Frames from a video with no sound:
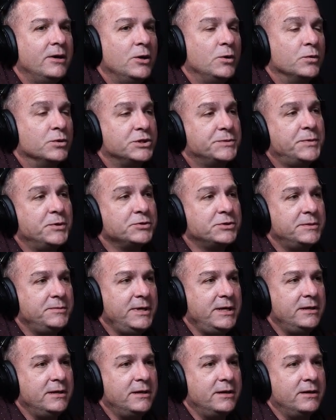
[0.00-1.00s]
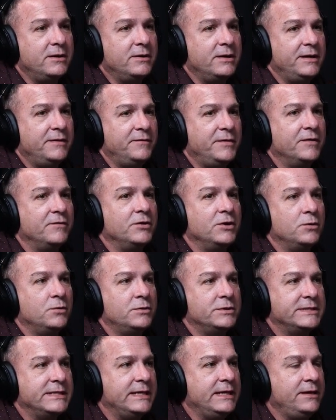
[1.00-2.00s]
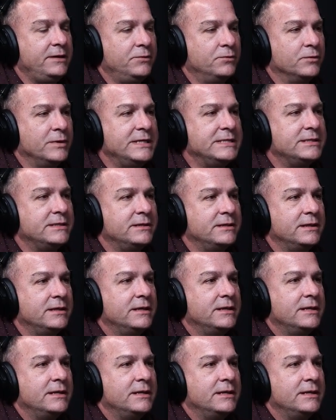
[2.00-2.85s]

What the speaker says: were supposed to be there. And if ever there was any reason